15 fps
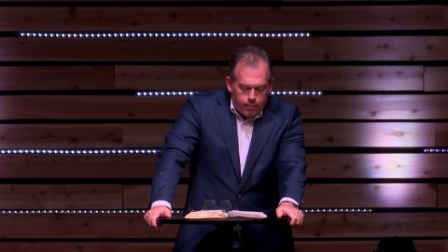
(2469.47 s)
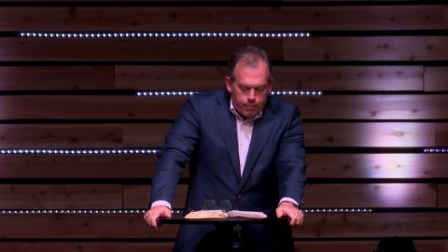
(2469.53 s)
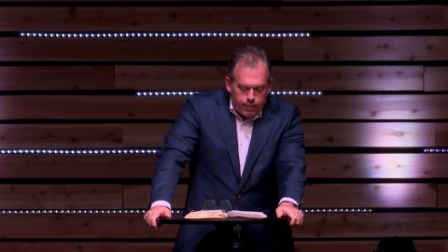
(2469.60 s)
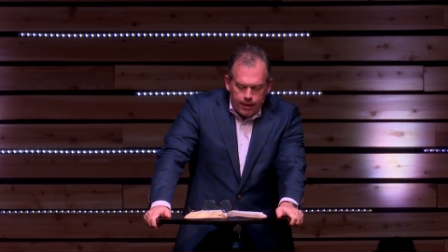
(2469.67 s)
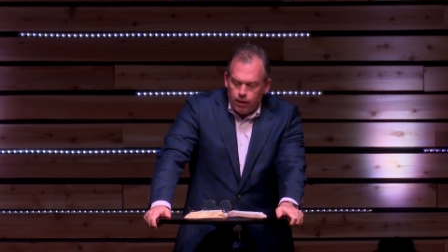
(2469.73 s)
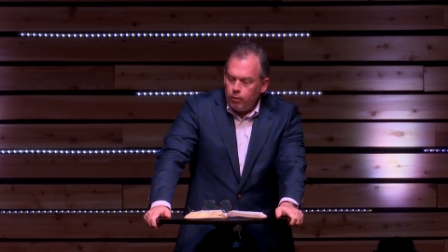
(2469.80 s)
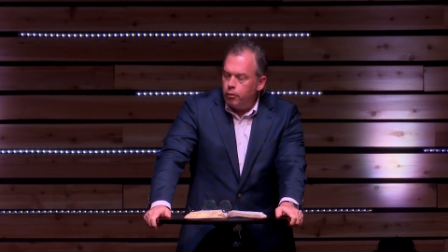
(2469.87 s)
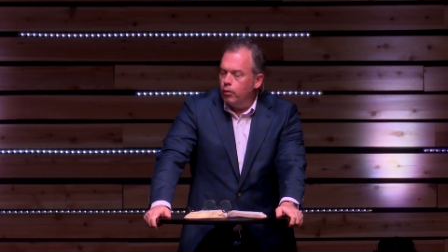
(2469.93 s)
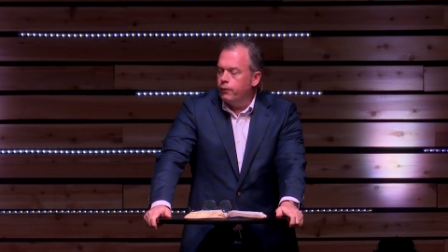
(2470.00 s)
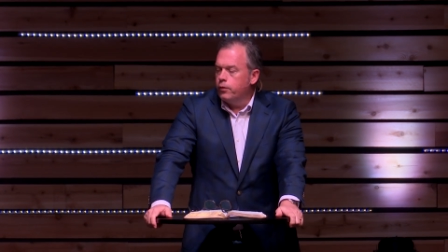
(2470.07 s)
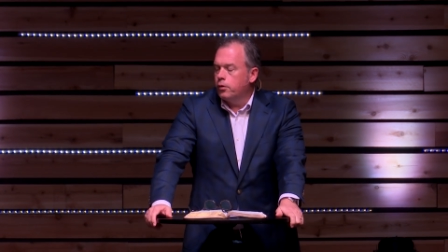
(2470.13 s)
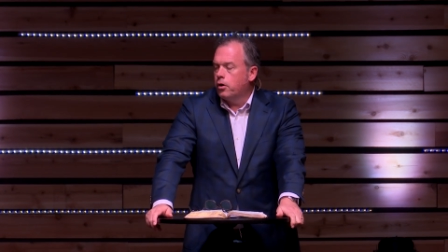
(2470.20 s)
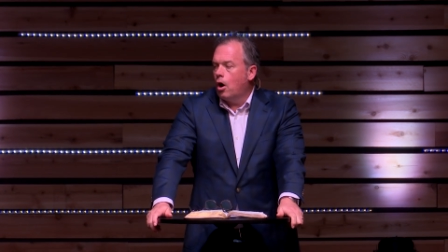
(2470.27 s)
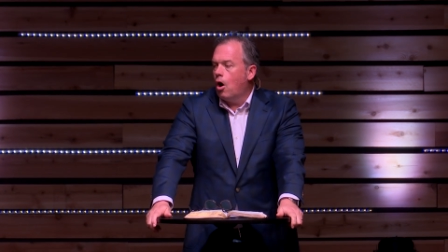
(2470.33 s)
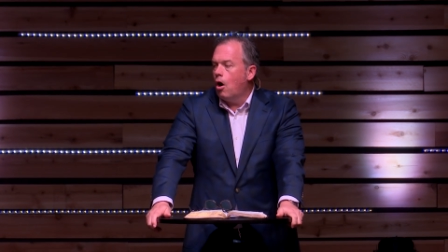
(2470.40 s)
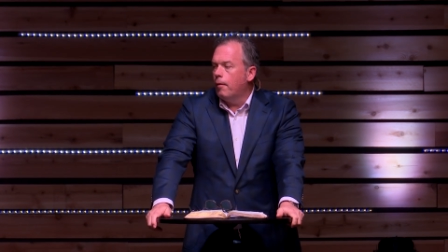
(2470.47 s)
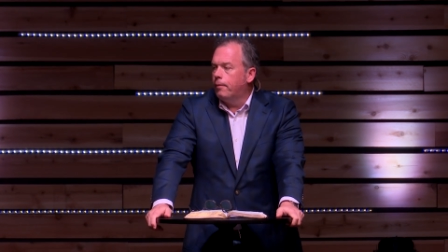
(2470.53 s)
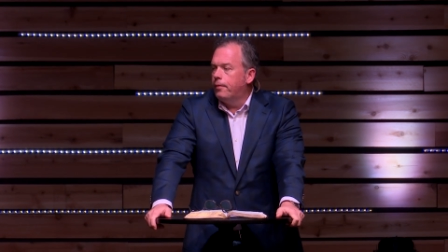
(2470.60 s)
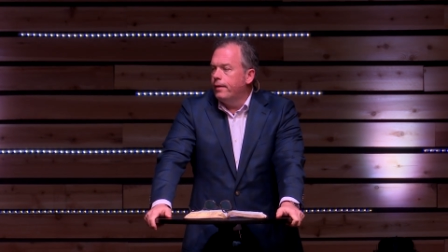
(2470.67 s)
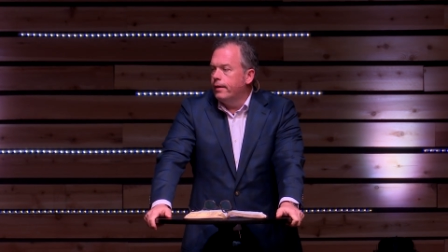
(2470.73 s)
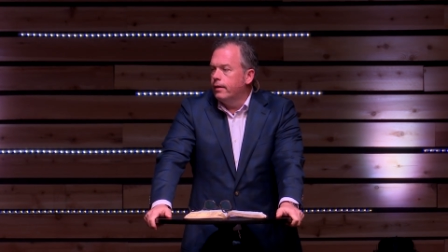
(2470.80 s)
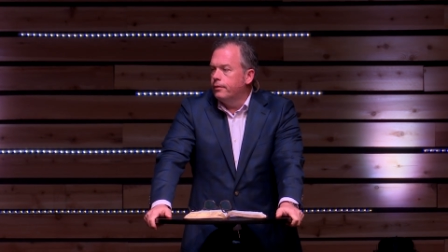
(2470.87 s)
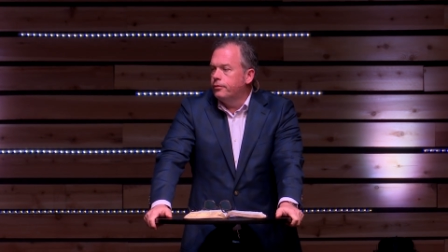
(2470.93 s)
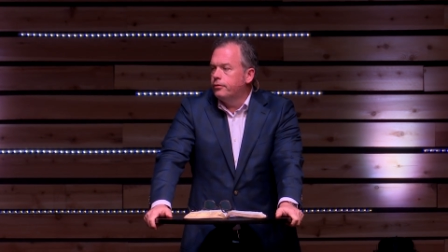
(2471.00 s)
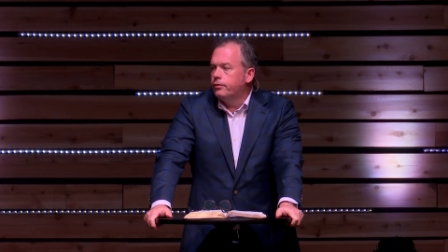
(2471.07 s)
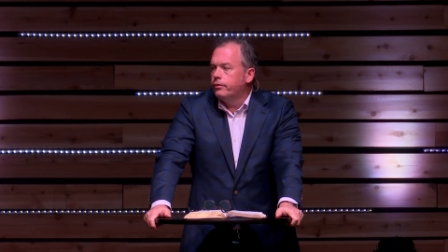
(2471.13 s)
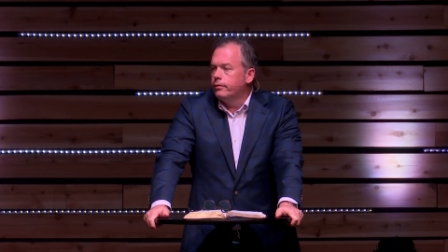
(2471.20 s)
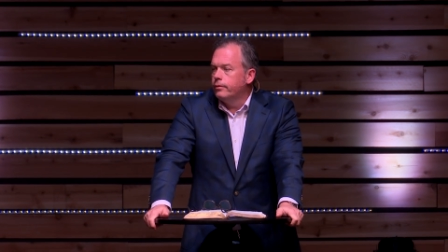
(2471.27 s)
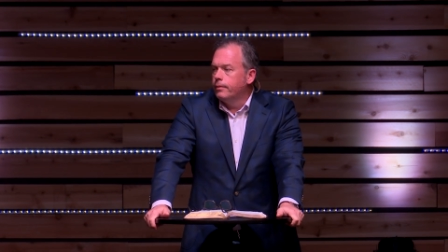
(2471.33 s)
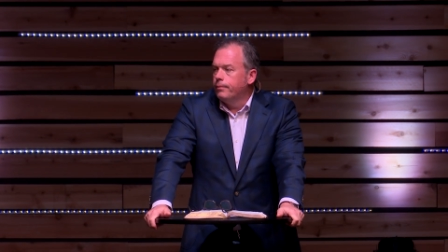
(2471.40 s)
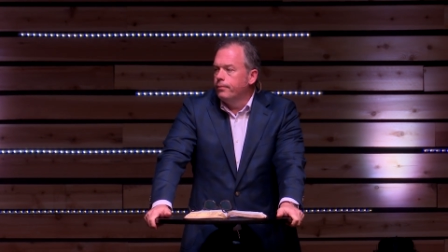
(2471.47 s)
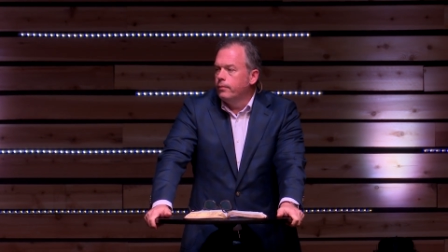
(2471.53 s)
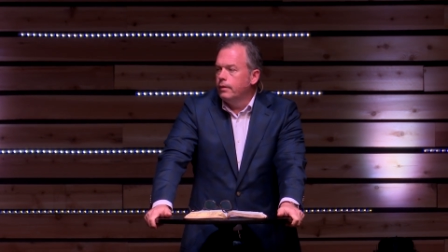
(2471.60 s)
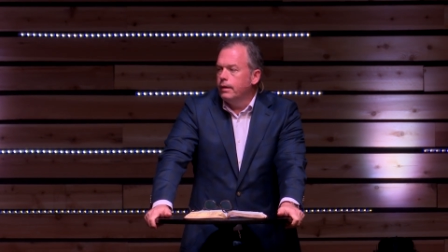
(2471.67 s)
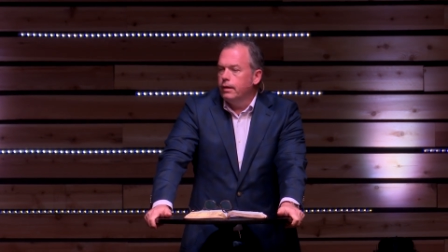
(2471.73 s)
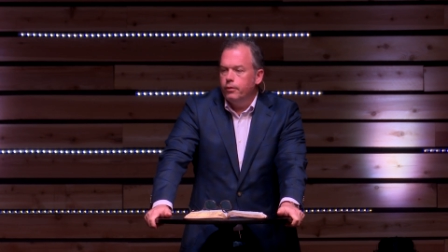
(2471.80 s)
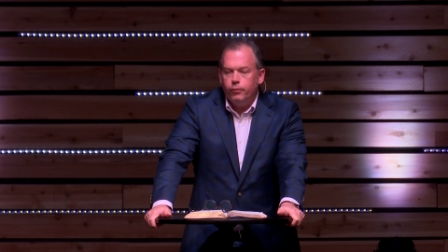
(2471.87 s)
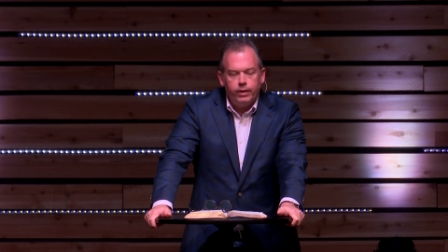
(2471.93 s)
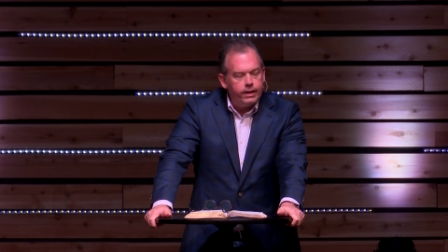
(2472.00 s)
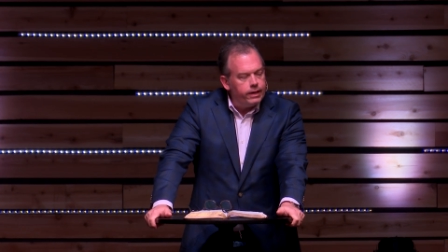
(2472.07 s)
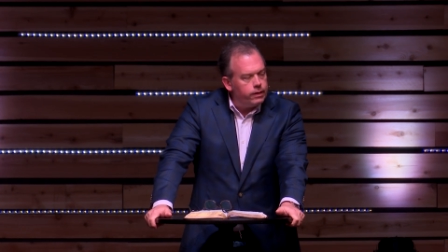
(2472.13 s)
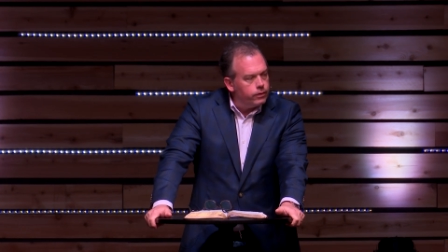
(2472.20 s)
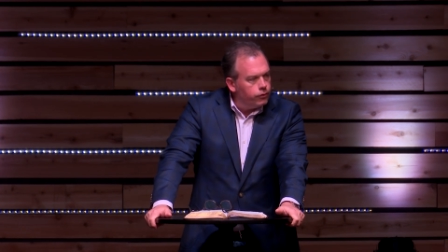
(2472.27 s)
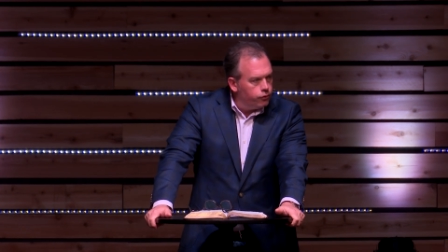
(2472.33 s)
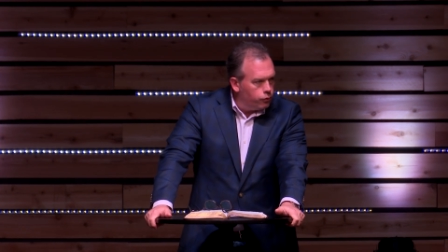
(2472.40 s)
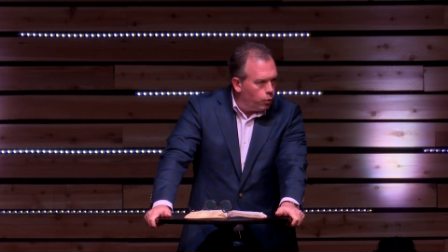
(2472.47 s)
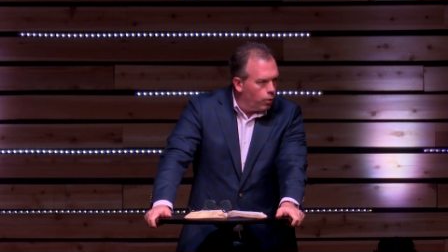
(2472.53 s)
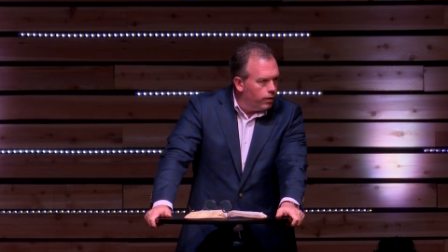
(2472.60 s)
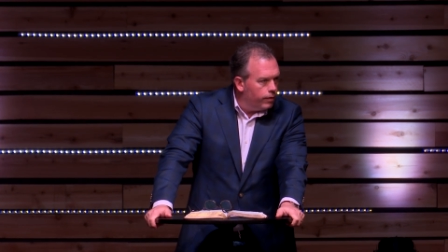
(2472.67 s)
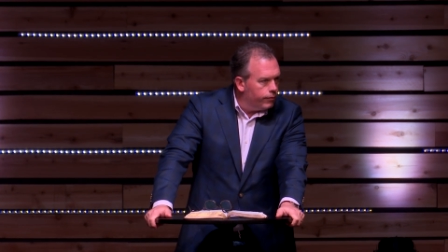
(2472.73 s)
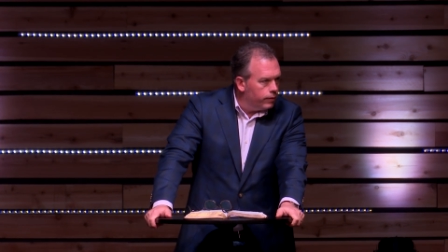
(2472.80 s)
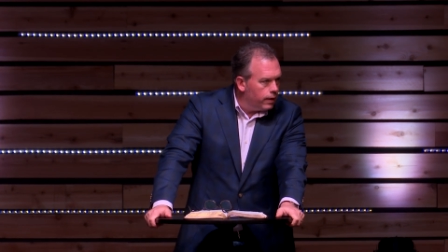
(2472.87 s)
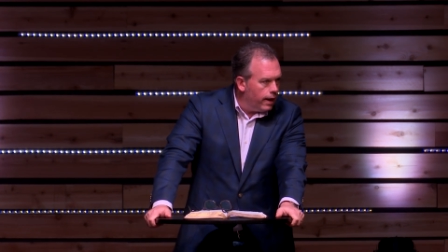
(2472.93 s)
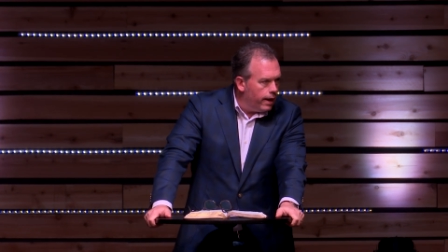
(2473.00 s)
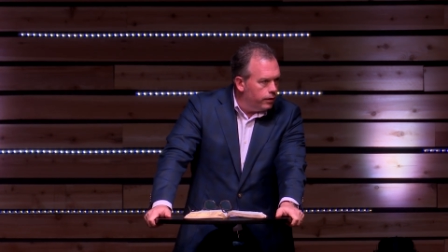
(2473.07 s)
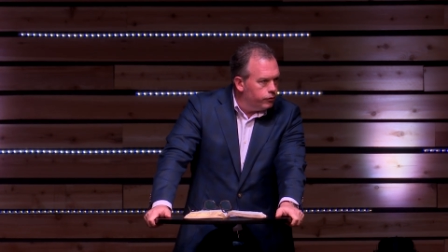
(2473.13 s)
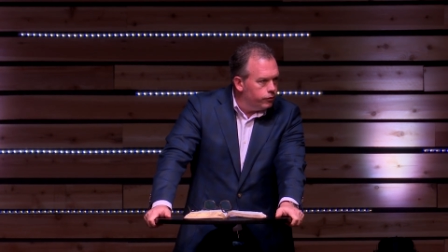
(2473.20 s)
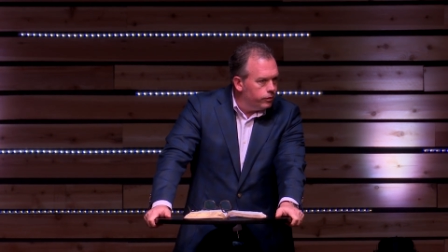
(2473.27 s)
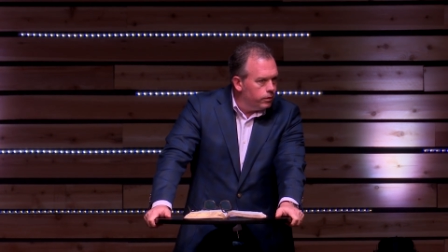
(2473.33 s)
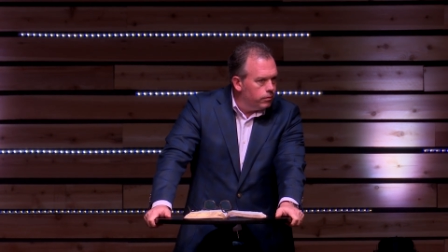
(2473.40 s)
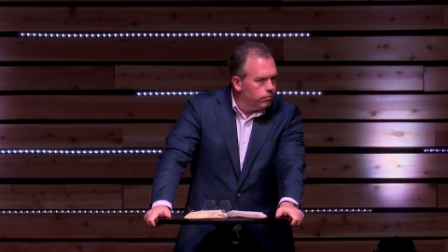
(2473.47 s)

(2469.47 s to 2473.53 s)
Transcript: but I don't know if you caught this in reading the story of Elijah.